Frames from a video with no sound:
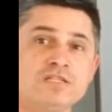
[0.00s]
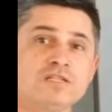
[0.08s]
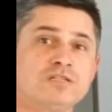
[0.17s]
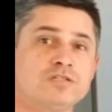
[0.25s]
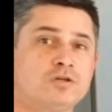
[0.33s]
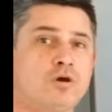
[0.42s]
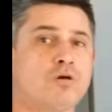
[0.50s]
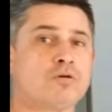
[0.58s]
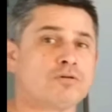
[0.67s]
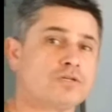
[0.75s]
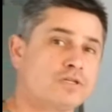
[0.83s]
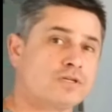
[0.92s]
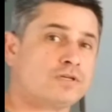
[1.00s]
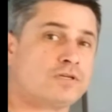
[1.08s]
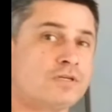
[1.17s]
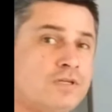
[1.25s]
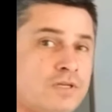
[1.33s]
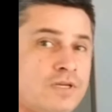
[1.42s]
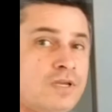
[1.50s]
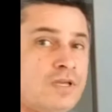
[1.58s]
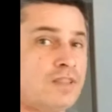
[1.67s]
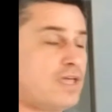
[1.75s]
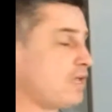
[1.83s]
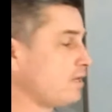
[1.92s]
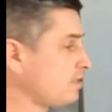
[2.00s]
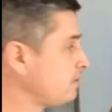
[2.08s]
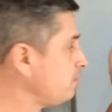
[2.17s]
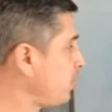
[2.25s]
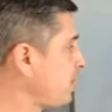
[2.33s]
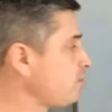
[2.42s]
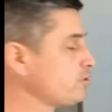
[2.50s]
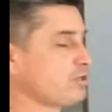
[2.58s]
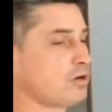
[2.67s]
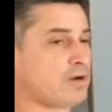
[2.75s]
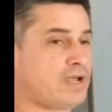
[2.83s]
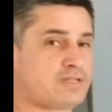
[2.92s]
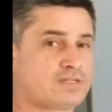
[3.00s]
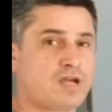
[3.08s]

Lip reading: isn't charged. That biochar